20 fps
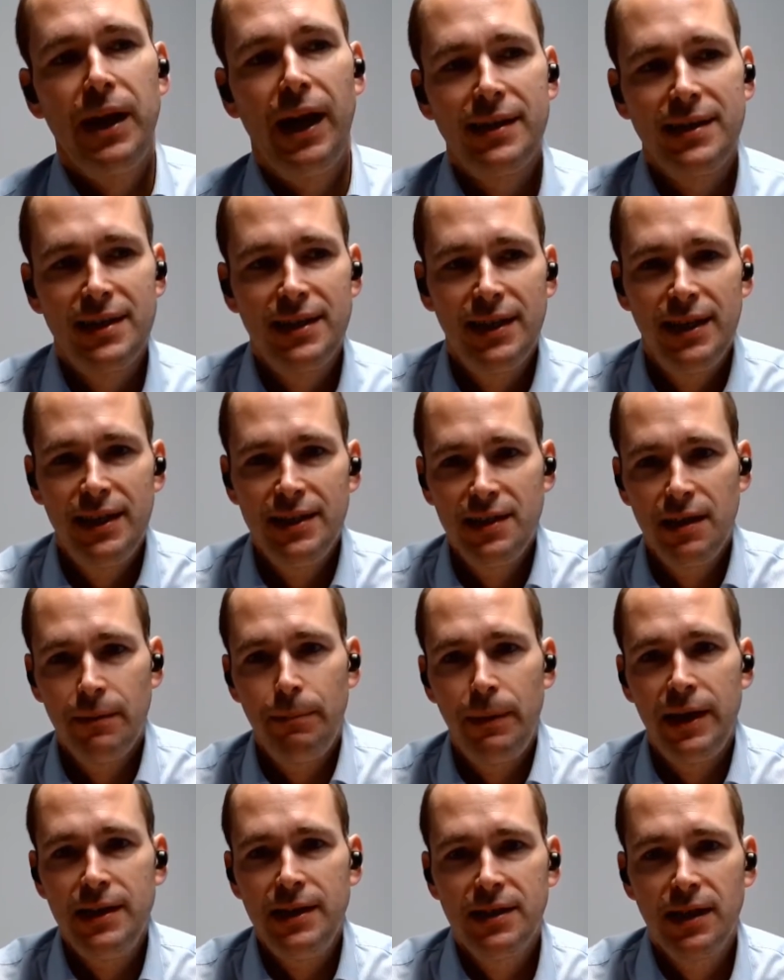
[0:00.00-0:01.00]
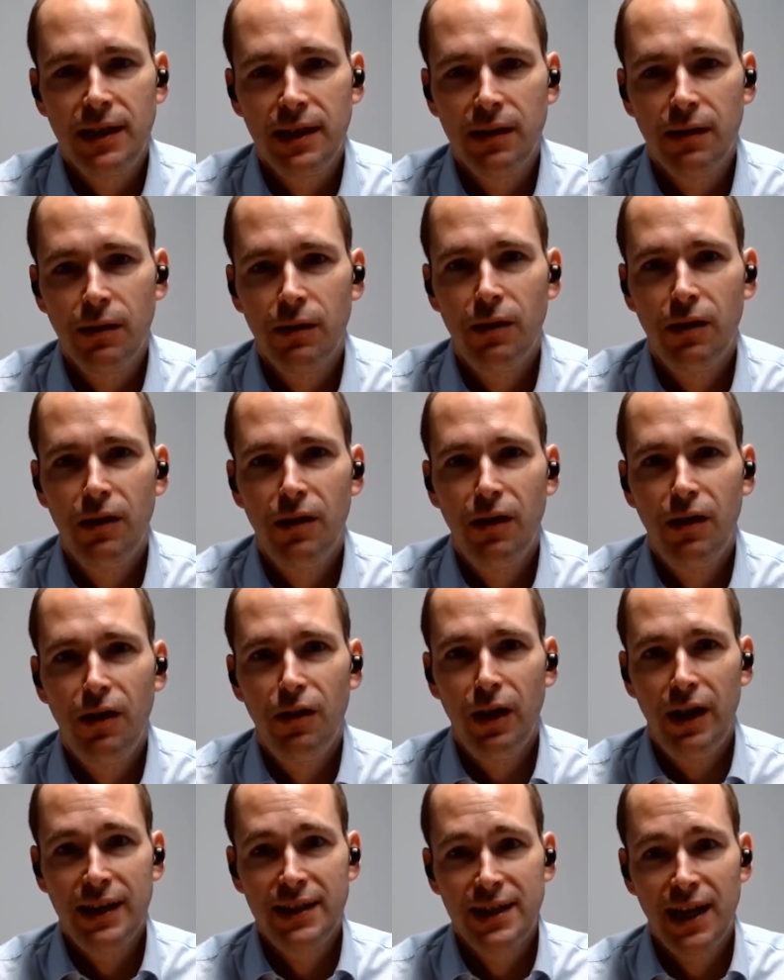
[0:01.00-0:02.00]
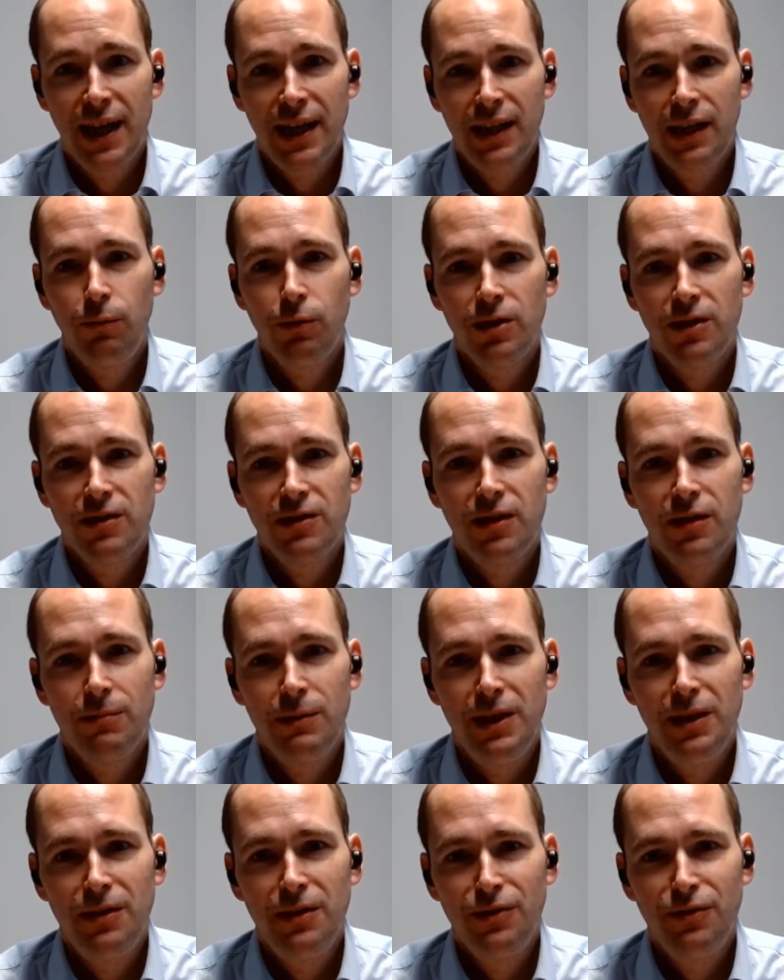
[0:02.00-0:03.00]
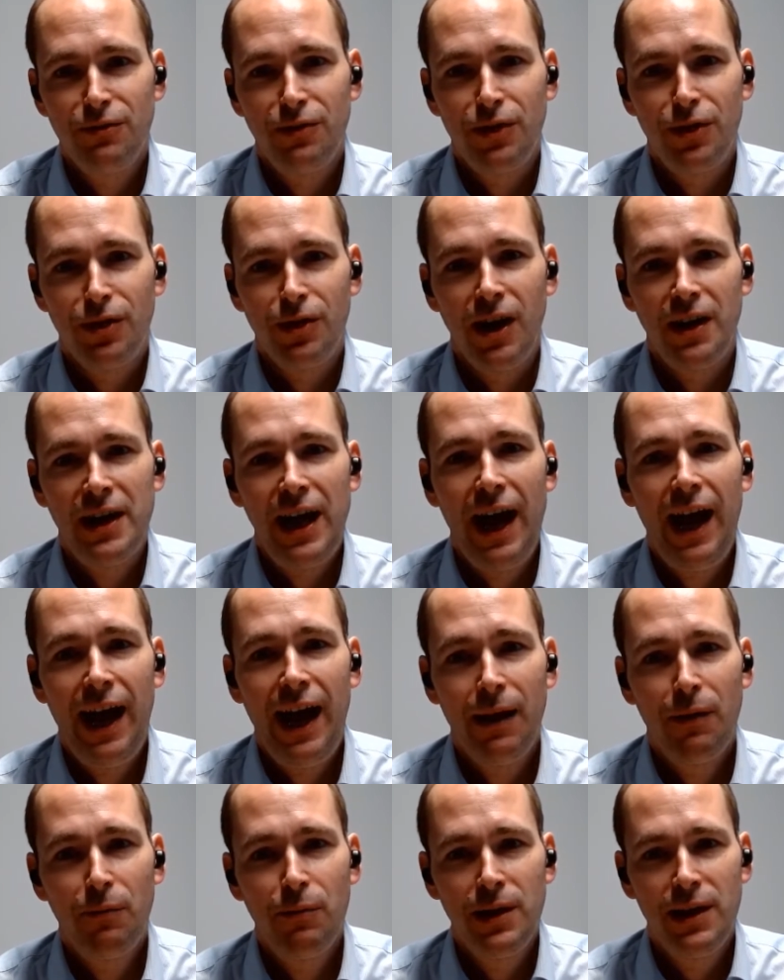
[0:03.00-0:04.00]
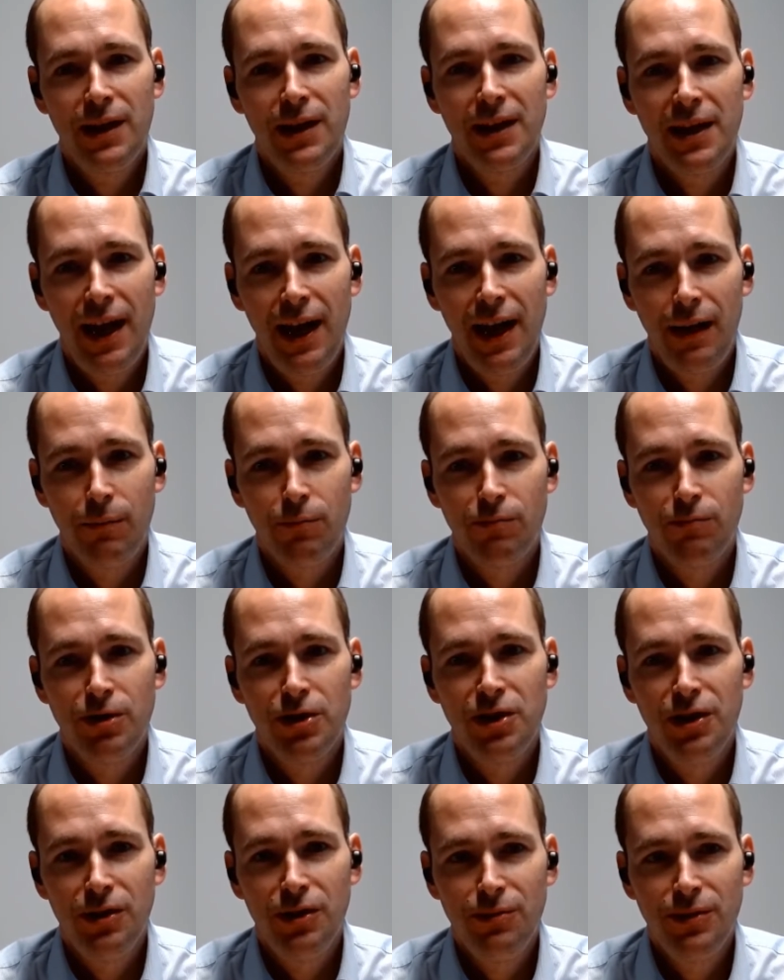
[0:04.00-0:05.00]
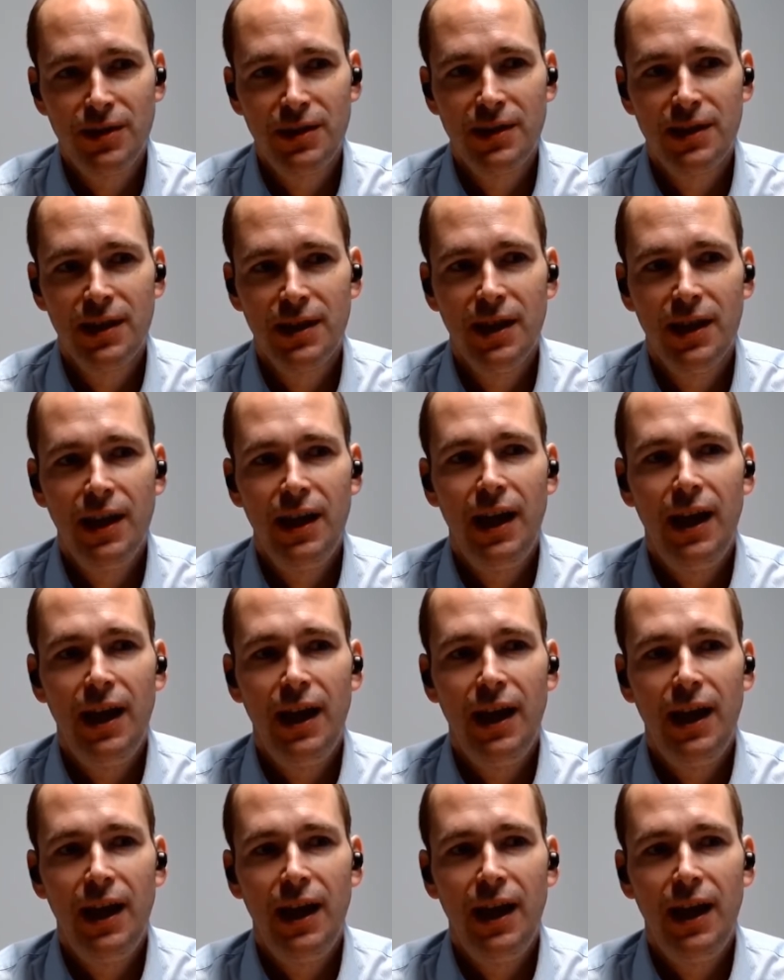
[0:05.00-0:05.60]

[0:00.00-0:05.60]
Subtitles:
anticipating exactly what it's going to be used for and how we can help reduce